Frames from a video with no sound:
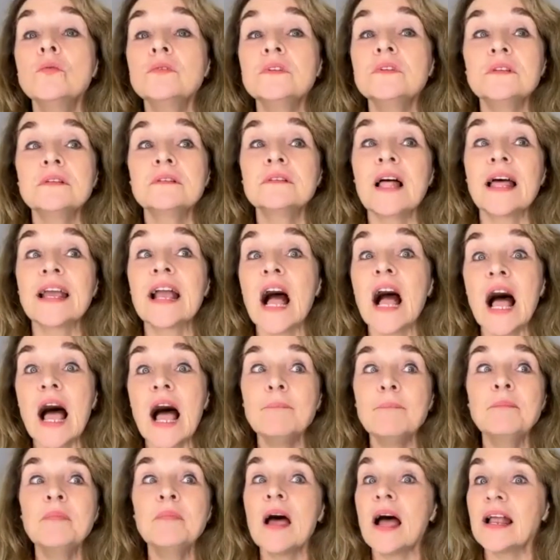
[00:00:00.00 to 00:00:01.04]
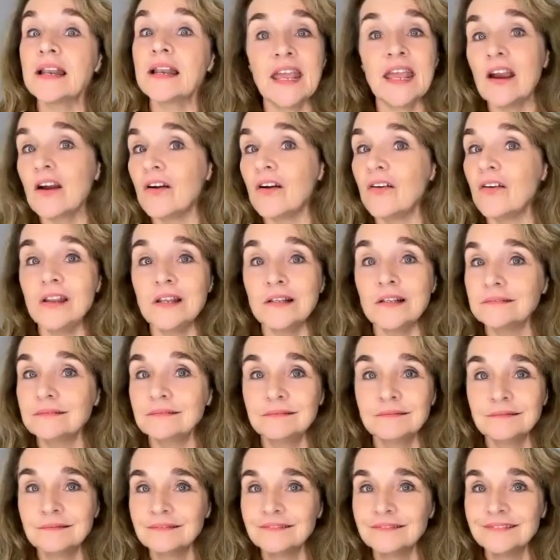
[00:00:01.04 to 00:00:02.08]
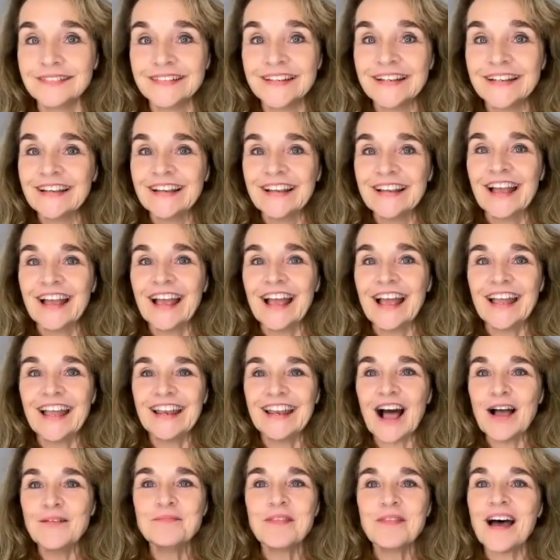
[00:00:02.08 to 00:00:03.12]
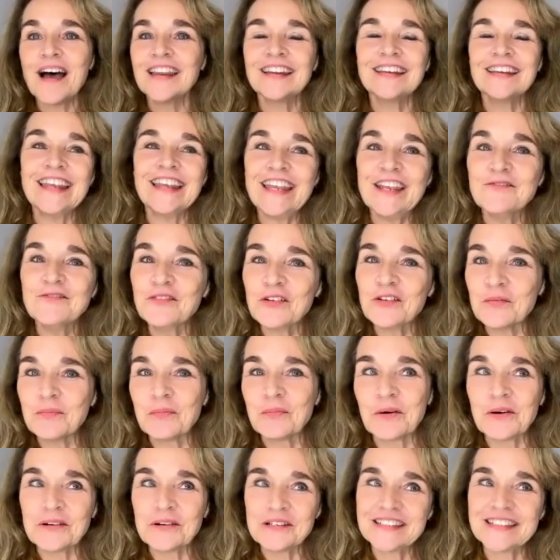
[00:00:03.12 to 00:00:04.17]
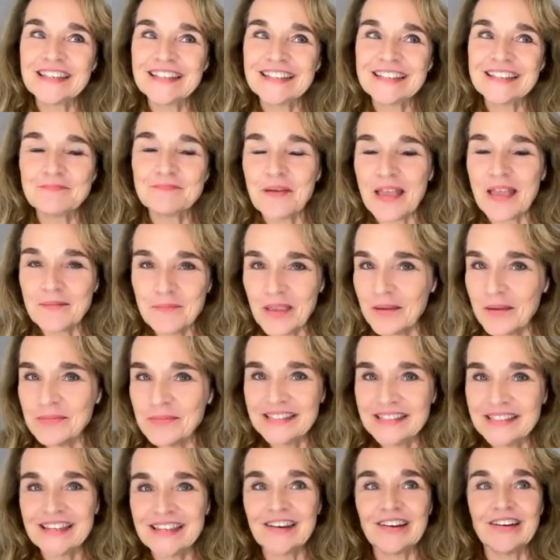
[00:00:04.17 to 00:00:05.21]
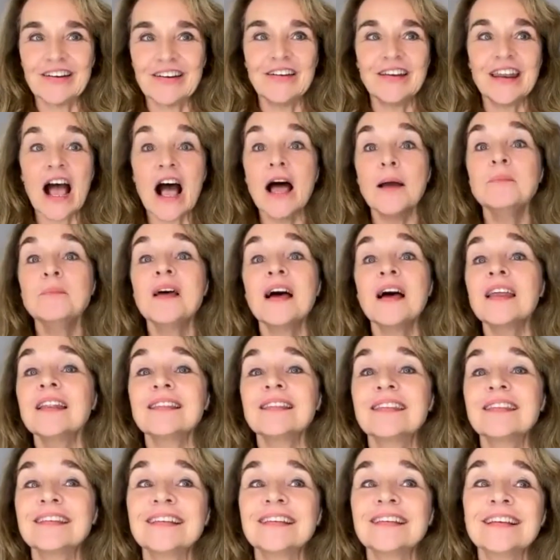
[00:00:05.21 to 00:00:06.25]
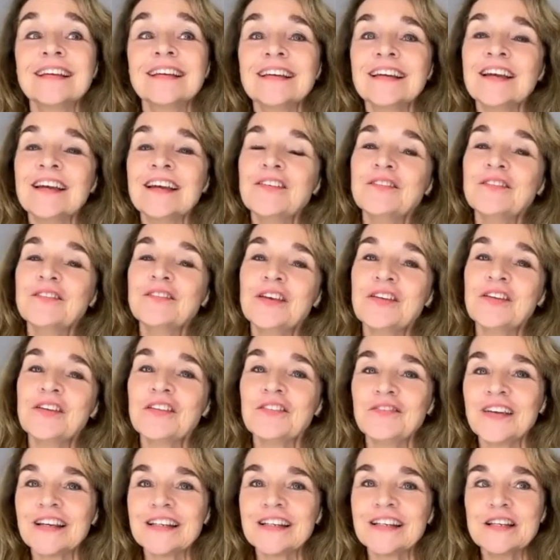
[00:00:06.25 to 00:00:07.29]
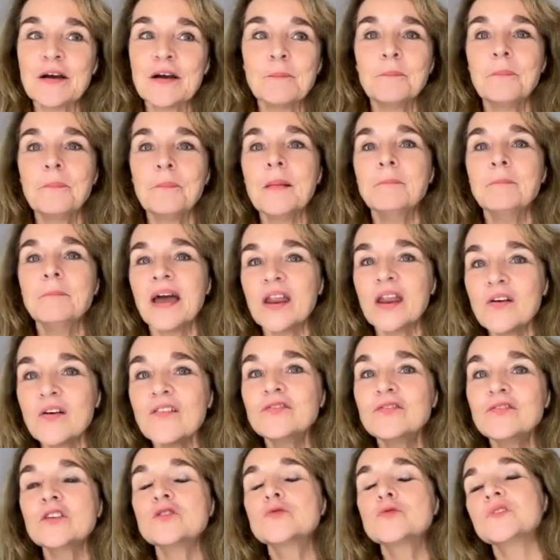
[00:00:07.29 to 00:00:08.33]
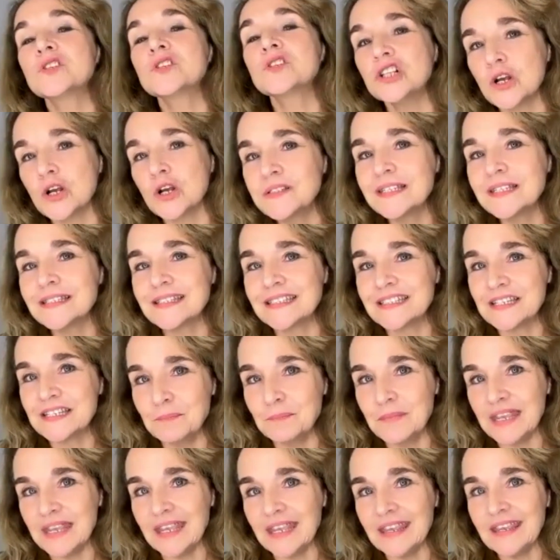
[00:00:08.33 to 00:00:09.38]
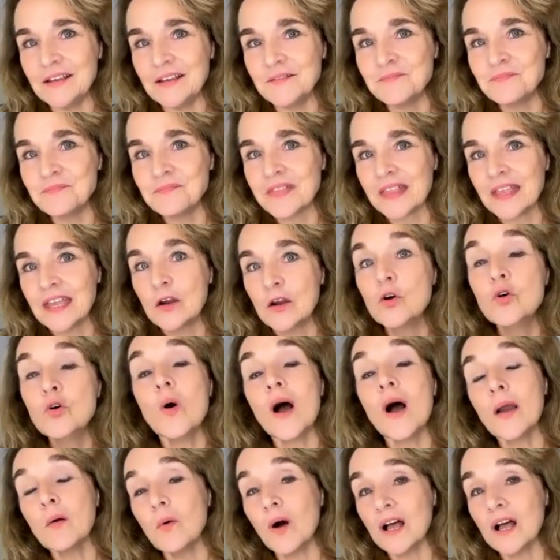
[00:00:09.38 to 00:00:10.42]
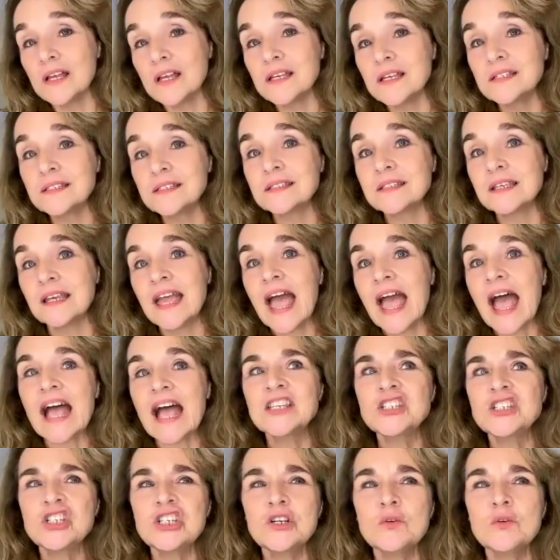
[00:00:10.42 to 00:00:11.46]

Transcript: don't, like, I'm not Karen, and I'm not an evil person babysitter, and I'm not the victim, but Better Off Dead was closest to me, who I was, and